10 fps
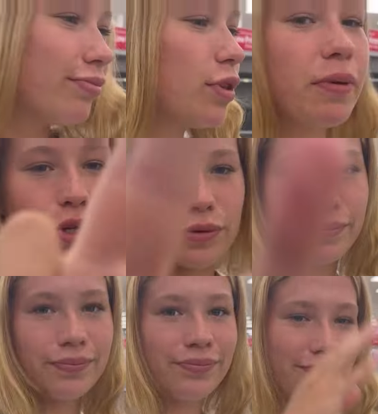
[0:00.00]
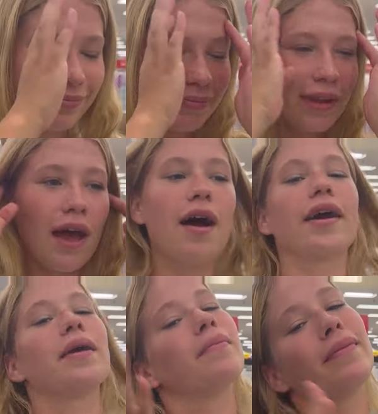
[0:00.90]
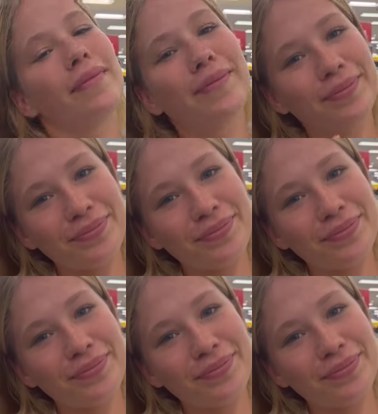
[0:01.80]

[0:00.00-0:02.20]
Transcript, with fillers: Start again. Okay. Take two.